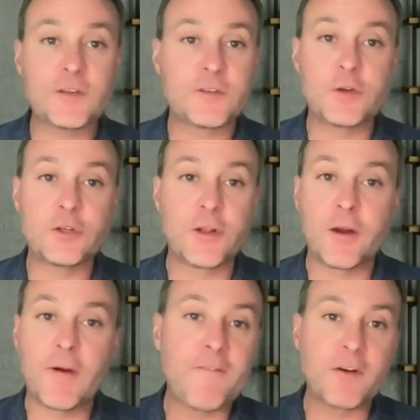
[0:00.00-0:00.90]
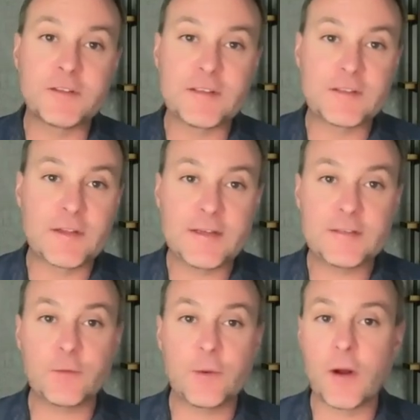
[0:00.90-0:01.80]
there's usually a references
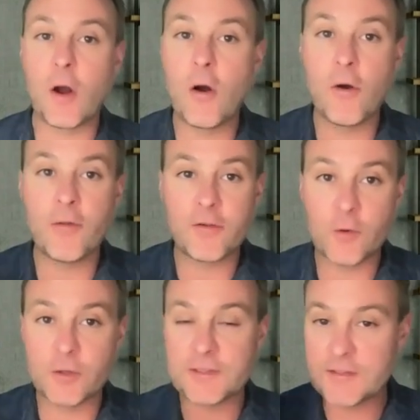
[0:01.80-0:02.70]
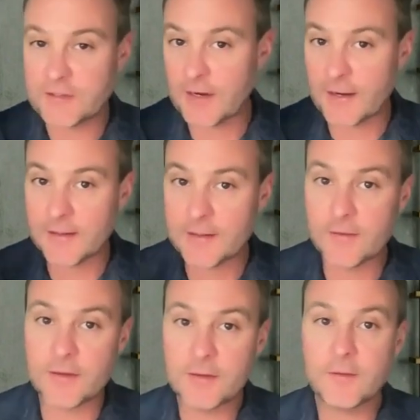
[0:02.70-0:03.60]
list where all the sources cited
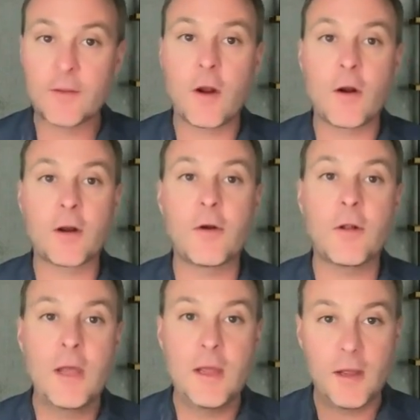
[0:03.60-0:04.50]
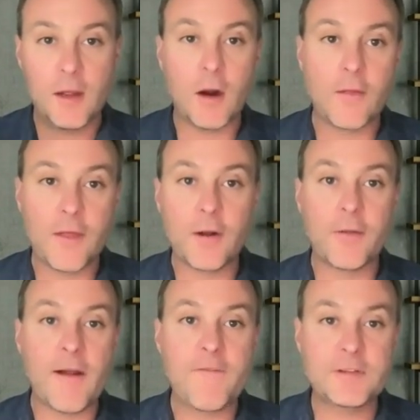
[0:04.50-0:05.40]
in the article are there in
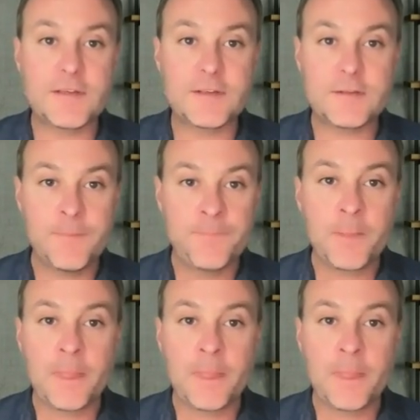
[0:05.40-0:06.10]
the references.